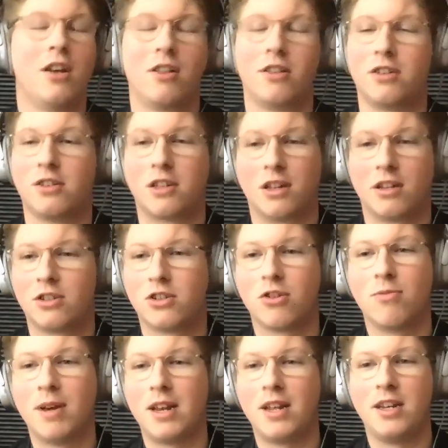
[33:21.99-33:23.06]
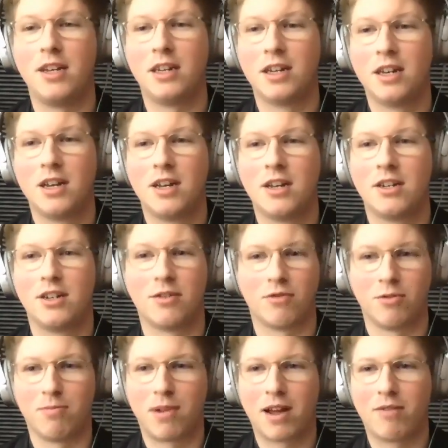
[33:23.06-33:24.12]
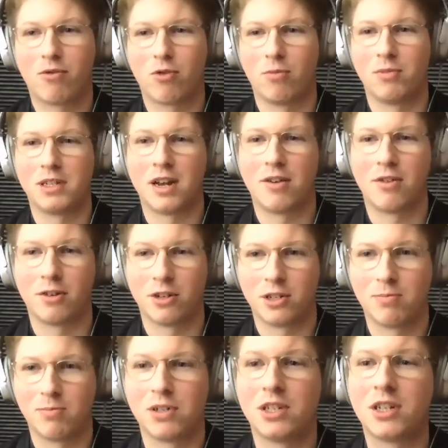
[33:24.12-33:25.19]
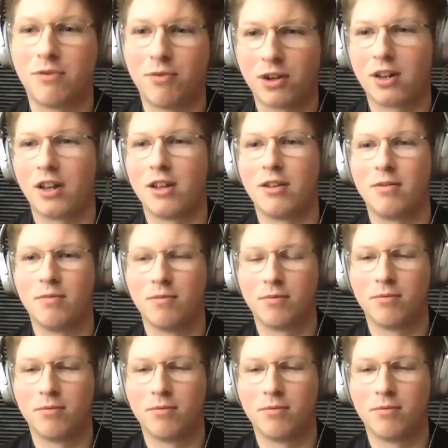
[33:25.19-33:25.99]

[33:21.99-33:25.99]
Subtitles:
There's so many different platforms now that are specifically